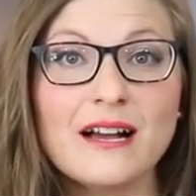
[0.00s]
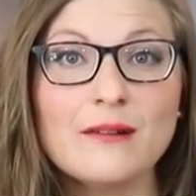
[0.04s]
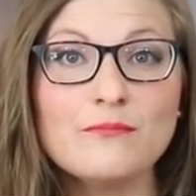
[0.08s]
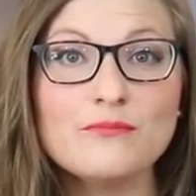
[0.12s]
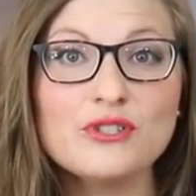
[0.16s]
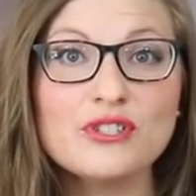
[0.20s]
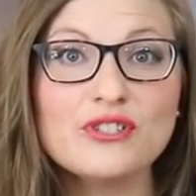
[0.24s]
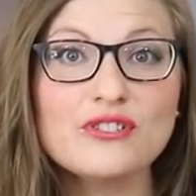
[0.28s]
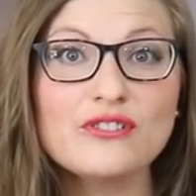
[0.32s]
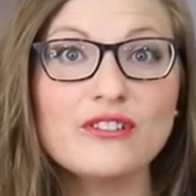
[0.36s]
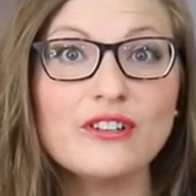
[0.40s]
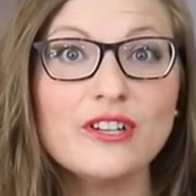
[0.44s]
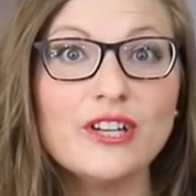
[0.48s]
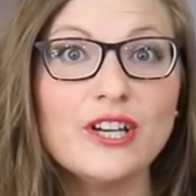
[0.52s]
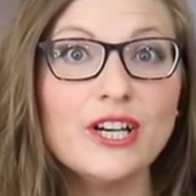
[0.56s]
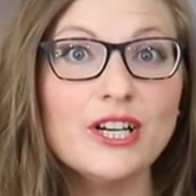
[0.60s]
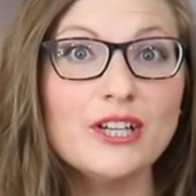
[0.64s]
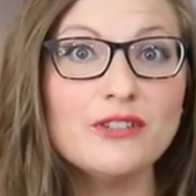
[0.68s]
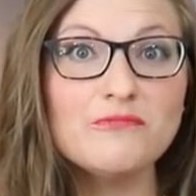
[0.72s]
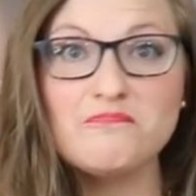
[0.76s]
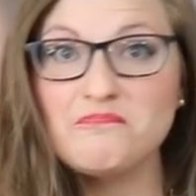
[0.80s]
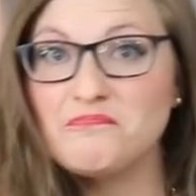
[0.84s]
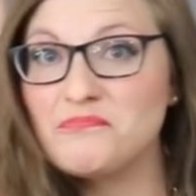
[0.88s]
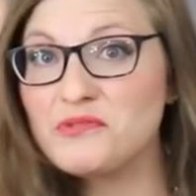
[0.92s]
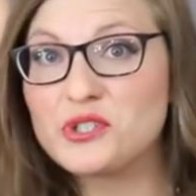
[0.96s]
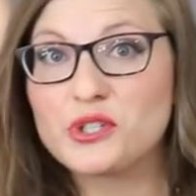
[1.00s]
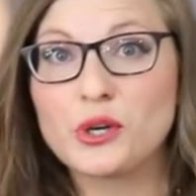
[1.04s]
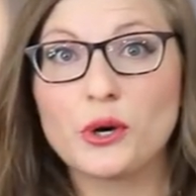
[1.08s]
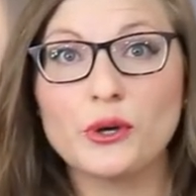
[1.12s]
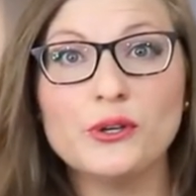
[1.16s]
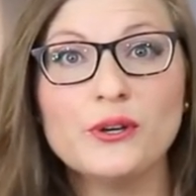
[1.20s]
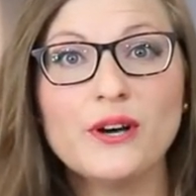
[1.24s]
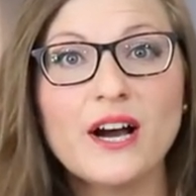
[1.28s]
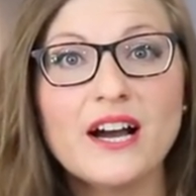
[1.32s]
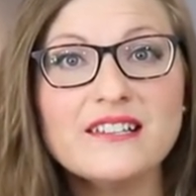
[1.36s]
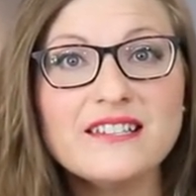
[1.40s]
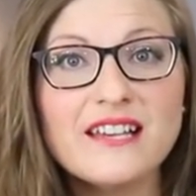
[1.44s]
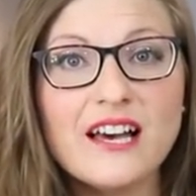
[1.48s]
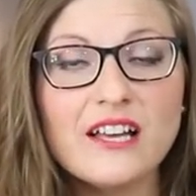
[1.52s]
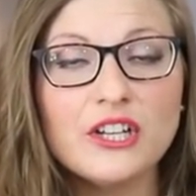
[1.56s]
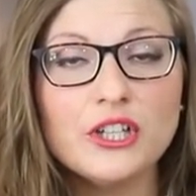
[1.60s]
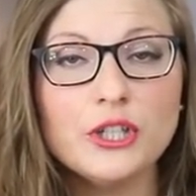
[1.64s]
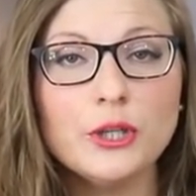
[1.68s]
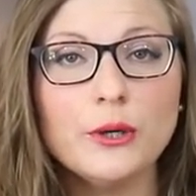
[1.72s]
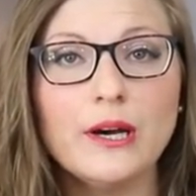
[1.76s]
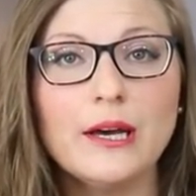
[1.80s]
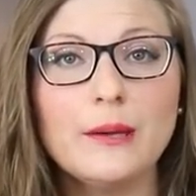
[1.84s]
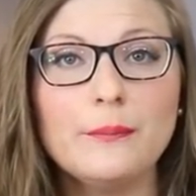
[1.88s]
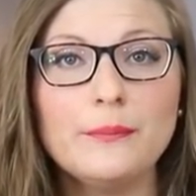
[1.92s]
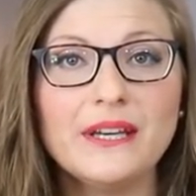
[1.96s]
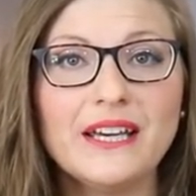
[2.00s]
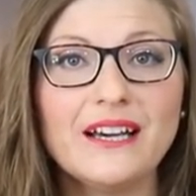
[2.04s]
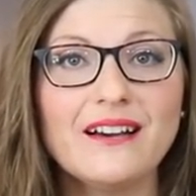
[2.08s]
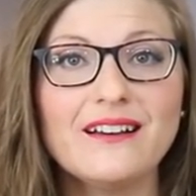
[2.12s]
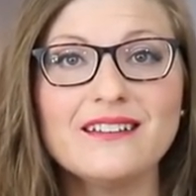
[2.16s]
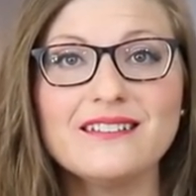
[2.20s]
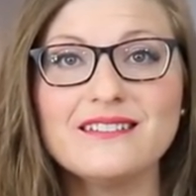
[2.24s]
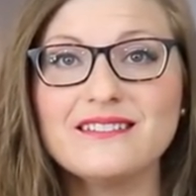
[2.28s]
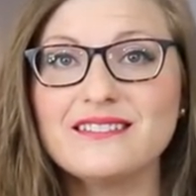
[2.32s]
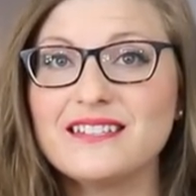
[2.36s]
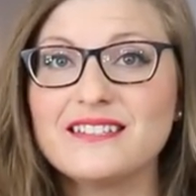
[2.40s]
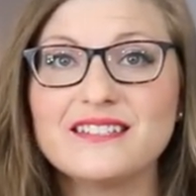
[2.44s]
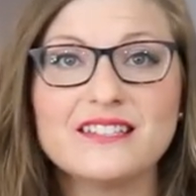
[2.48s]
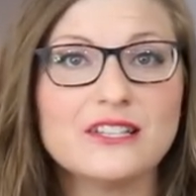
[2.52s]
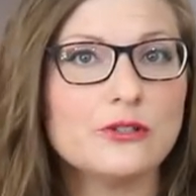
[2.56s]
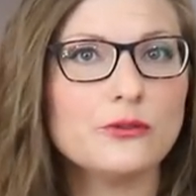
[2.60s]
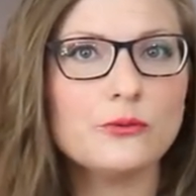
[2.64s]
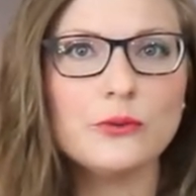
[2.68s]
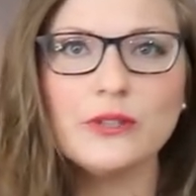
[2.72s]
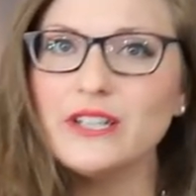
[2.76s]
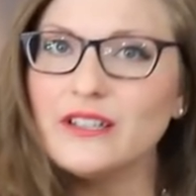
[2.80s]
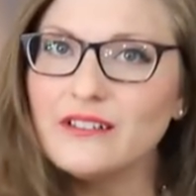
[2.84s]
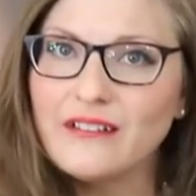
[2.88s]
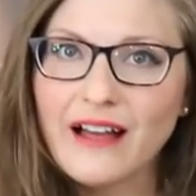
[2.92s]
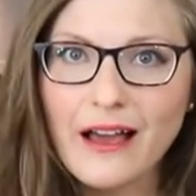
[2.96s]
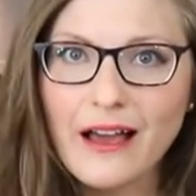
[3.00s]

I'm just gonna show you guys how to do it because this is real